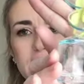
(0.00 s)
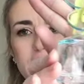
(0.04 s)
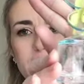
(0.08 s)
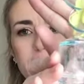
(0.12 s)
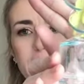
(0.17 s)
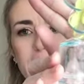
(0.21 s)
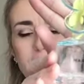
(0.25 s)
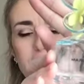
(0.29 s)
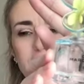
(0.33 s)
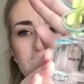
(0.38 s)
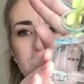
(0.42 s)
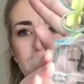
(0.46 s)

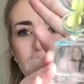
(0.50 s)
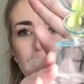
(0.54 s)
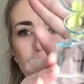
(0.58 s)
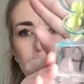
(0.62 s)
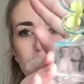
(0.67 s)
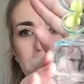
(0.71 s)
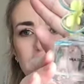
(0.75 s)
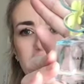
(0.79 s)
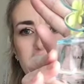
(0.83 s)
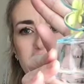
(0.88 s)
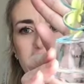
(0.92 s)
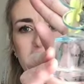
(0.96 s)
maybe for
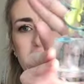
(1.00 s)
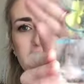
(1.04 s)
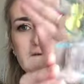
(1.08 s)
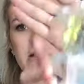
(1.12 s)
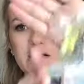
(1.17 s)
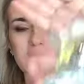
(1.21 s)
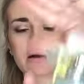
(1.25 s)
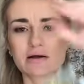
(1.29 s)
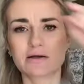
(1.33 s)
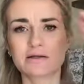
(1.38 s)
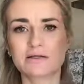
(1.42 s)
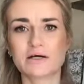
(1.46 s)
like a
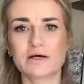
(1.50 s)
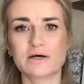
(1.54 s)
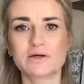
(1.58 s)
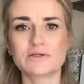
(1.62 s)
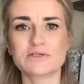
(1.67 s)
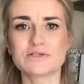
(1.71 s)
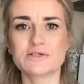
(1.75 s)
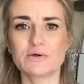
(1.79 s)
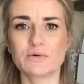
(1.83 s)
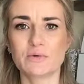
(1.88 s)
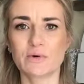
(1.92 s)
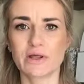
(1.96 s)
young adult
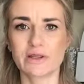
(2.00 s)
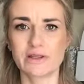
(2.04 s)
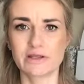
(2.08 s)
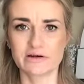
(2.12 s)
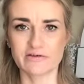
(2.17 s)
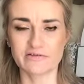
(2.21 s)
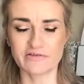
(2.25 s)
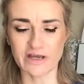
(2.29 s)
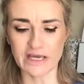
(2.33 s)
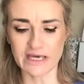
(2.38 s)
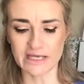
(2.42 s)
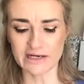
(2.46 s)
too on their
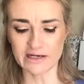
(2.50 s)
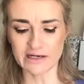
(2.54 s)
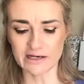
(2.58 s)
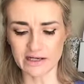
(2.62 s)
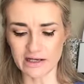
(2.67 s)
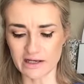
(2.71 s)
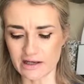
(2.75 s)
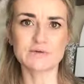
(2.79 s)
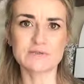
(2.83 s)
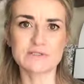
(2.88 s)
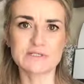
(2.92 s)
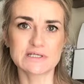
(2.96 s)

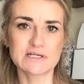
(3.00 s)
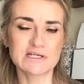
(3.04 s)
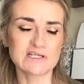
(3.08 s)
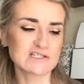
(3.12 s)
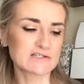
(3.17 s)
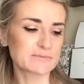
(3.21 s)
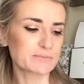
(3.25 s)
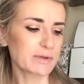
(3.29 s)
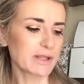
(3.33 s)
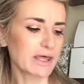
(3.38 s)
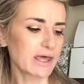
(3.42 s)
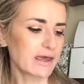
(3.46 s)
vanity to
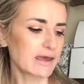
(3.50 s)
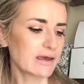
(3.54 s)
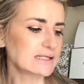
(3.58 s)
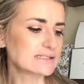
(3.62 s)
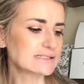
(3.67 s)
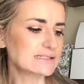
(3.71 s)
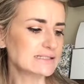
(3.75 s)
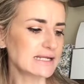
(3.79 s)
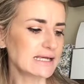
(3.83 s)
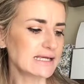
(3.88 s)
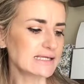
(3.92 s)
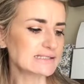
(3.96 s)
display. It's
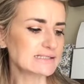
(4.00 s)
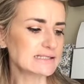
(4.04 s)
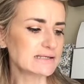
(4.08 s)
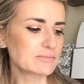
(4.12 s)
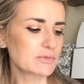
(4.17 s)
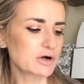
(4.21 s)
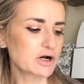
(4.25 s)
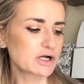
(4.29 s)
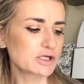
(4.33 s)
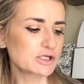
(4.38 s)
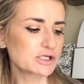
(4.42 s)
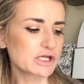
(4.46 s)
Daisy
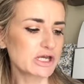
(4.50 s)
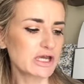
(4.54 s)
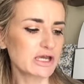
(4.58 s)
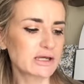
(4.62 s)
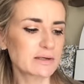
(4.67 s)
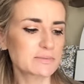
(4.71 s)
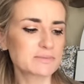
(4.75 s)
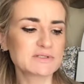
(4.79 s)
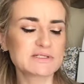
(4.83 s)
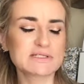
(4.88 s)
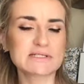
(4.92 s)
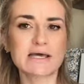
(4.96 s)
Marc
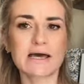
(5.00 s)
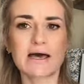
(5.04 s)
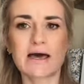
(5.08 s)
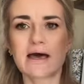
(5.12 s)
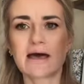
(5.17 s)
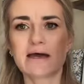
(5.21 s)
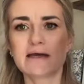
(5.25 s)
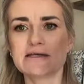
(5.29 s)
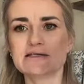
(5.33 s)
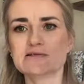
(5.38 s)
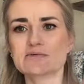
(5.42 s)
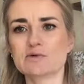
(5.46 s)
Jacobs
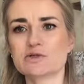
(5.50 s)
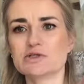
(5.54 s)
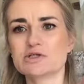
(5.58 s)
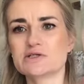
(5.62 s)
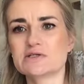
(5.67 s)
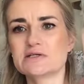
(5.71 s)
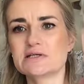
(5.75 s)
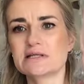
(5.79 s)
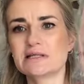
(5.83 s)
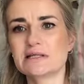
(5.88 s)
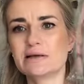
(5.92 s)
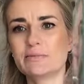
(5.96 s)
Skies, which is
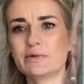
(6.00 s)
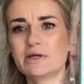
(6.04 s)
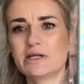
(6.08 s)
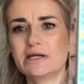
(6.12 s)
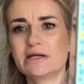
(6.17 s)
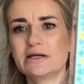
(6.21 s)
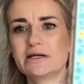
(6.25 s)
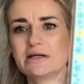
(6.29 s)
a limited